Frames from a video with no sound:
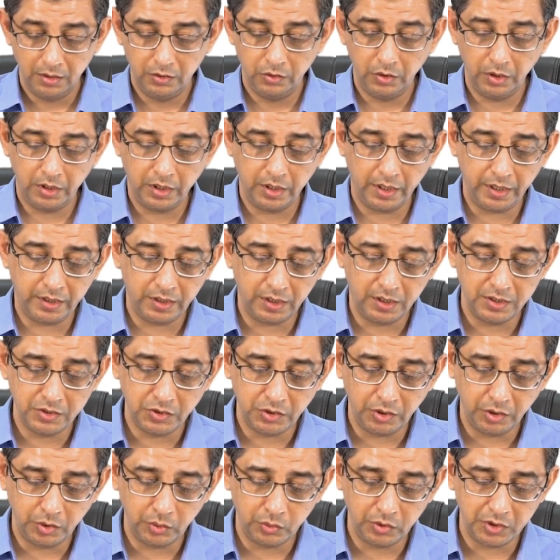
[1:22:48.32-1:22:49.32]
The correct
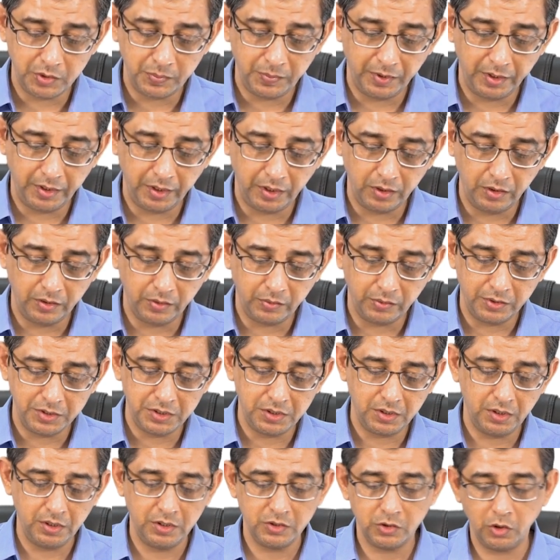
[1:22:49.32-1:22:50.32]
answer to this particular
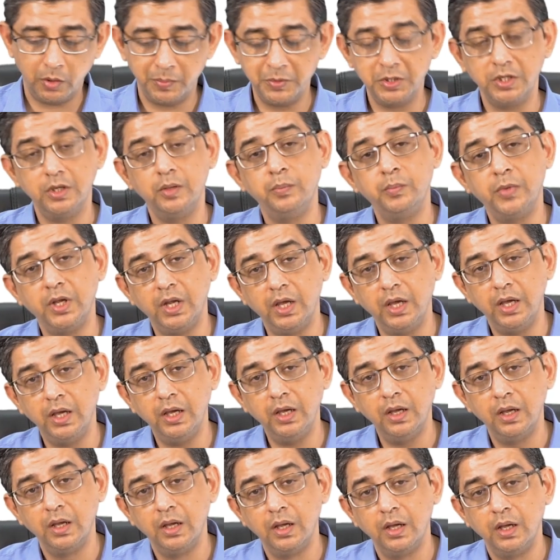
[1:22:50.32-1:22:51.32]
question is option number
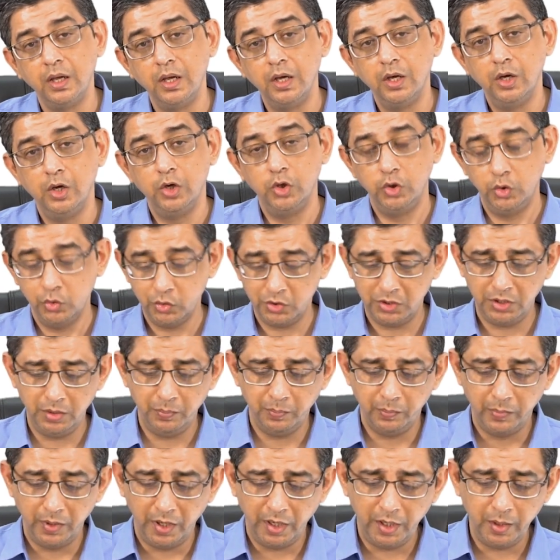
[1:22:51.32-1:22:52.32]
A. You
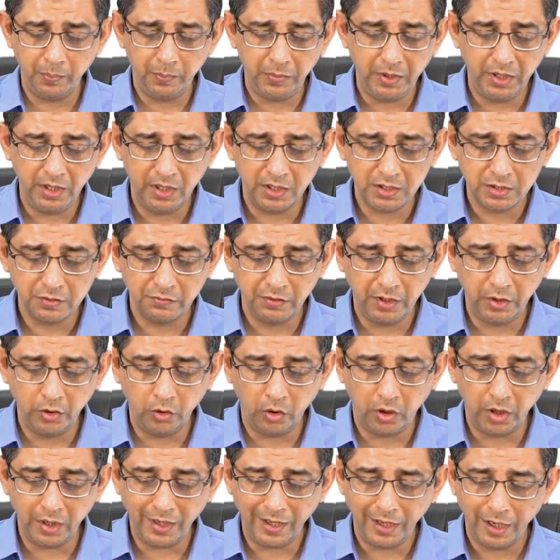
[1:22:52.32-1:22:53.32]
see, blood pH will
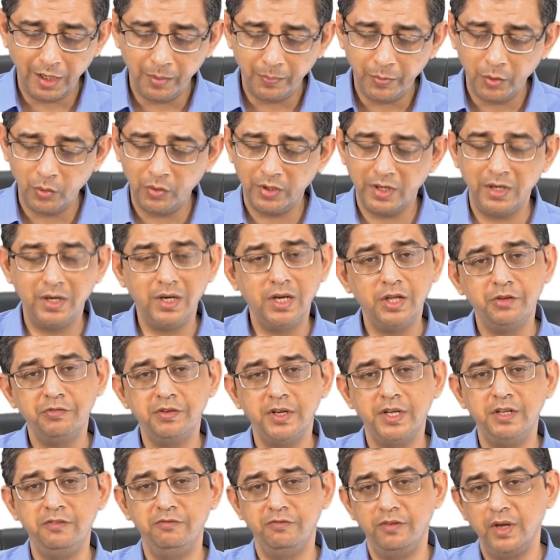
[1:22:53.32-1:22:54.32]
not help you
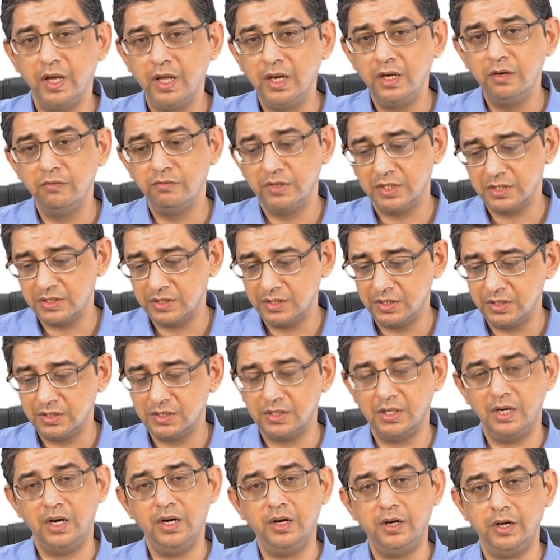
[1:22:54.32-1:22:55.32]
identify vein
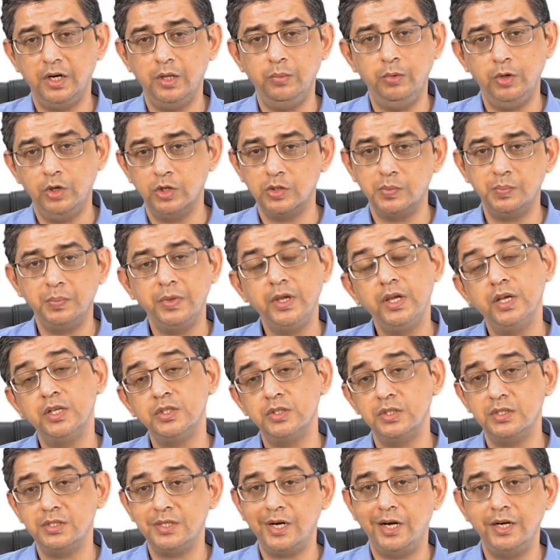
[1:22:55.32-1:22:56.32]
versus artery because
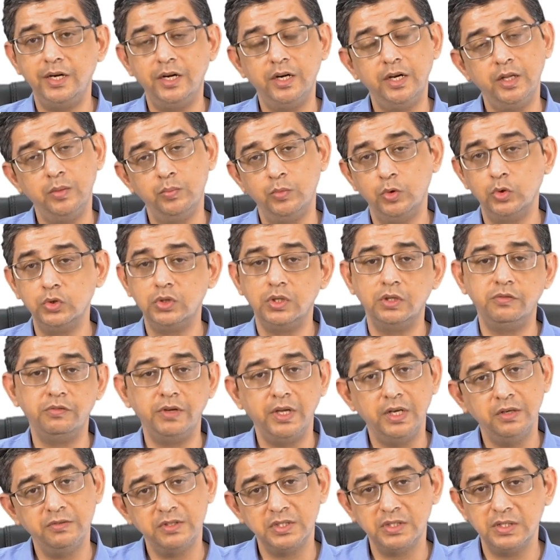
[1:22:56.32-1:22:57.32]
pH is standard in both the
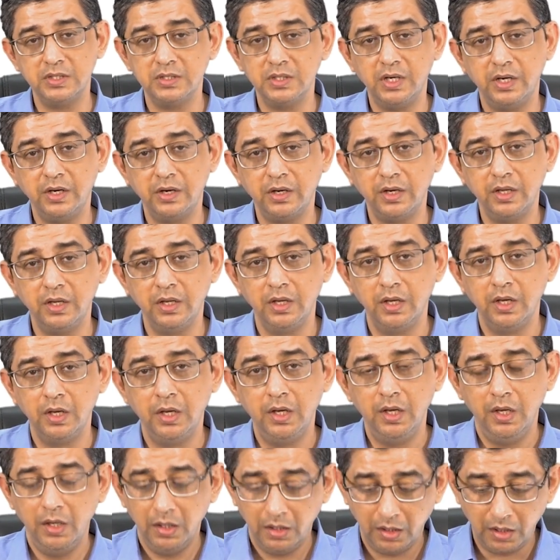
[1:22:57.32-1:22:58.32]
vein versus artery.
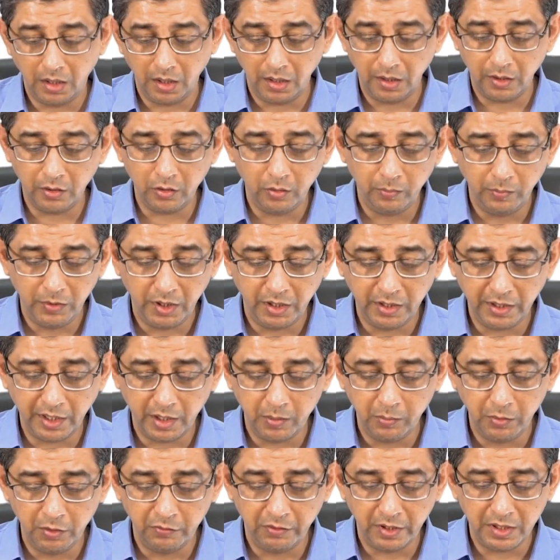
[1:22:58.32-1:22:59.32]
Color of blood
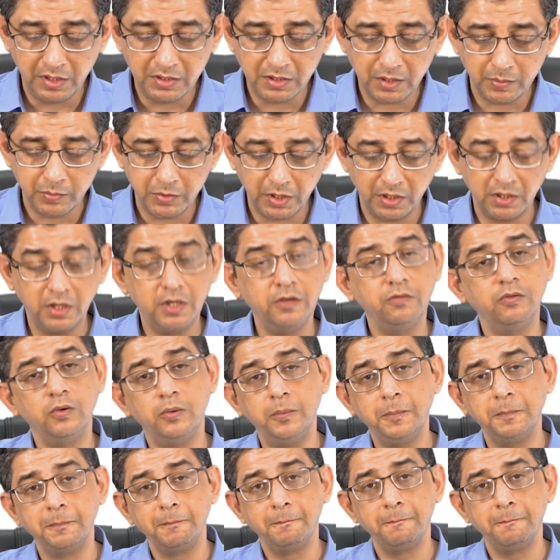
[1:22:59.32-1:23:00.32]
can be very subjective, no?